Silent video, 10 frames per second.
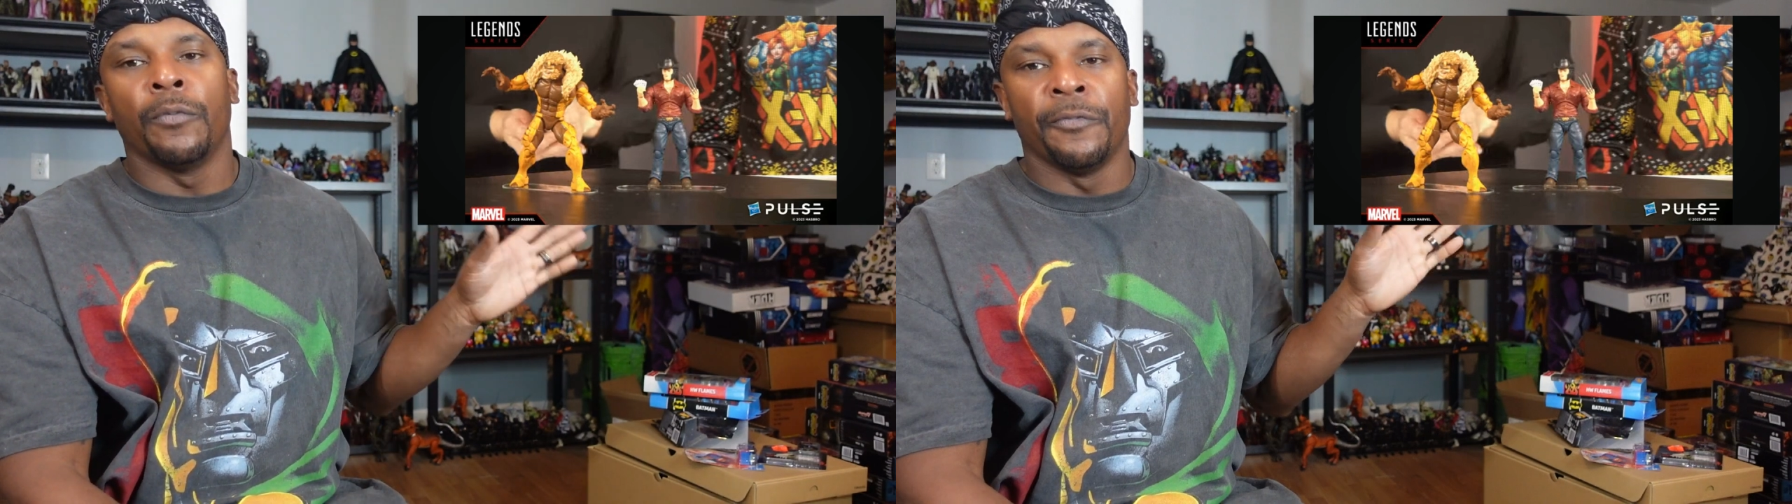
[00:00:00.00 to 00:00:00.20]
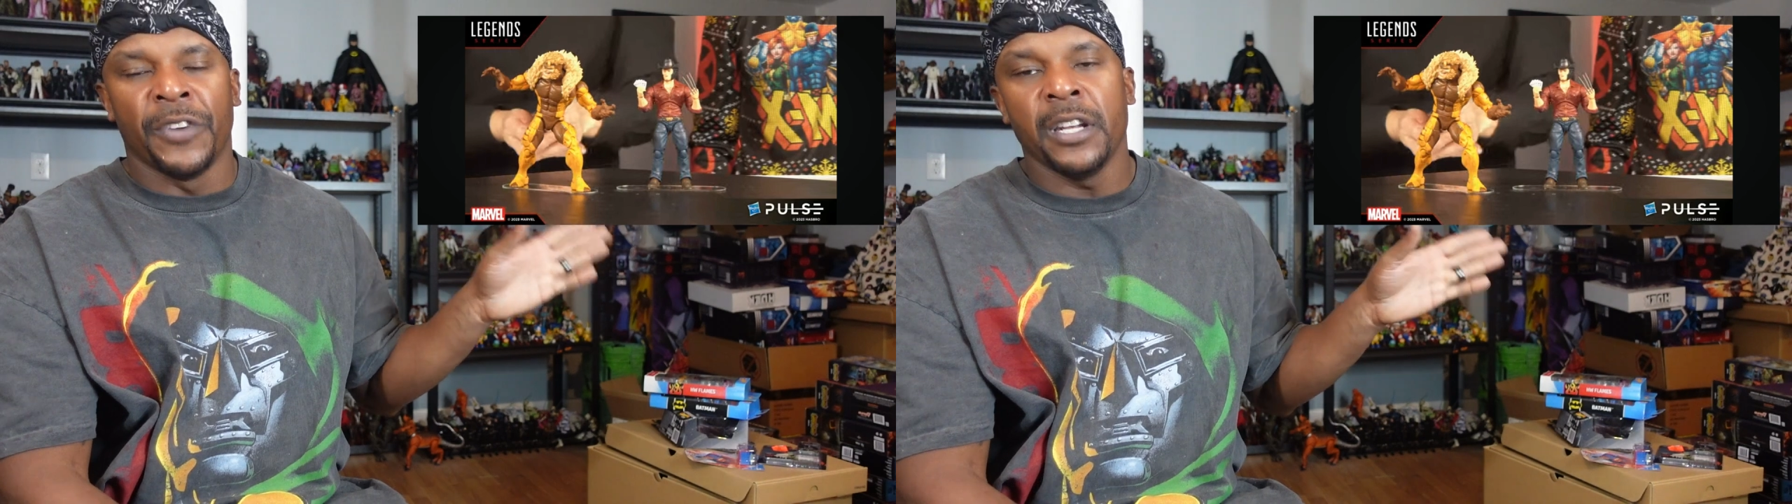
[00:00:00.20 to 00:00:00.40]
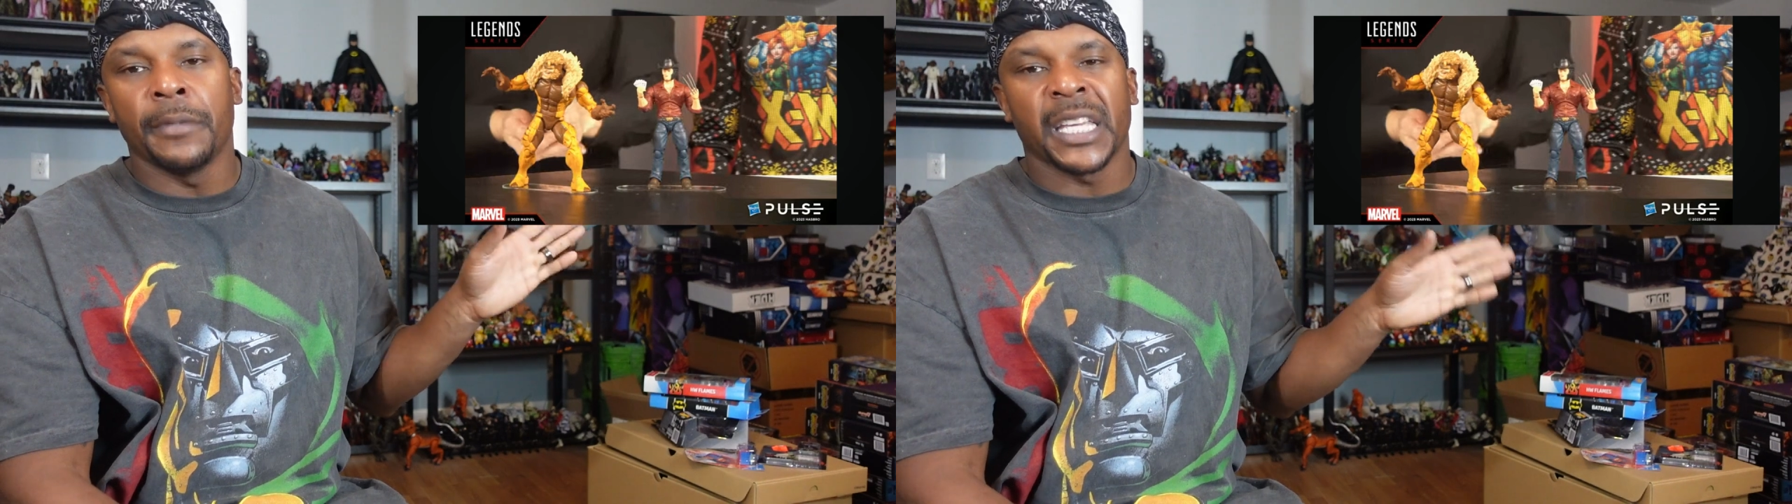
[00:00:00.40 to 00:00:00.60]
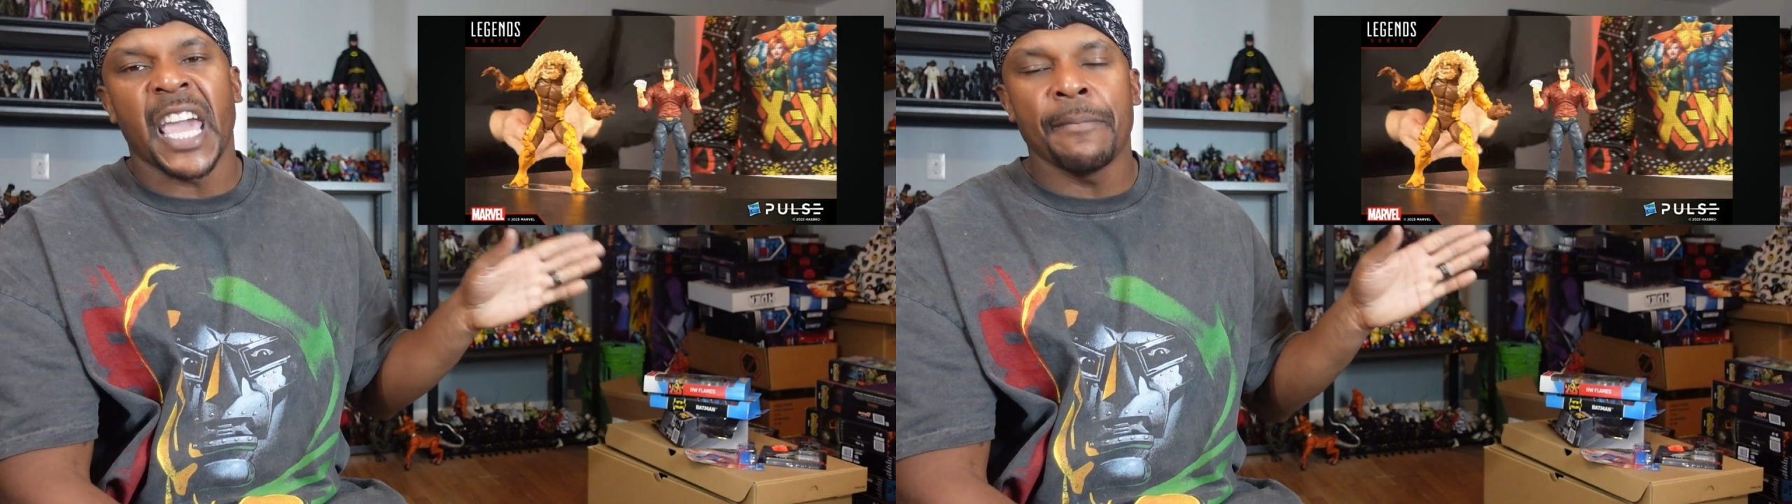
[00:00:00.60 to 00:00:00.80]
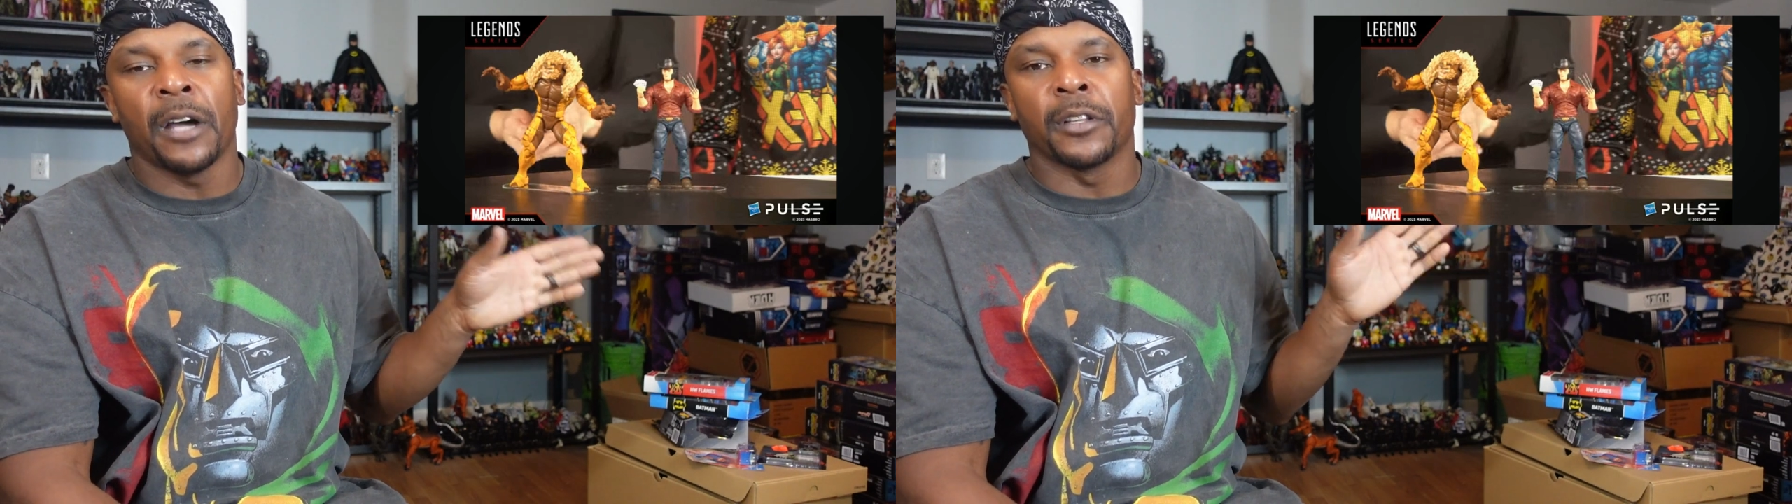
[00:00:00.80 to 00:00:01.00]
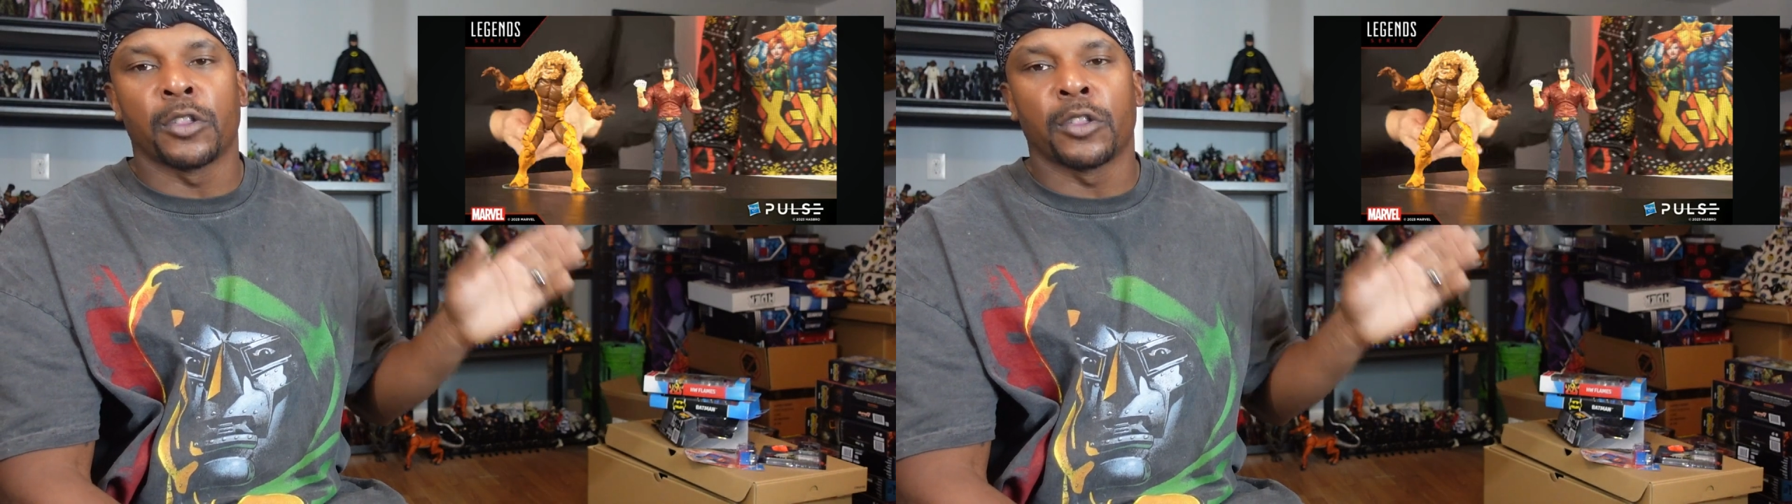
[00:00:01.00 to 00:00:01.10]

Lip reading: Venom that came out in the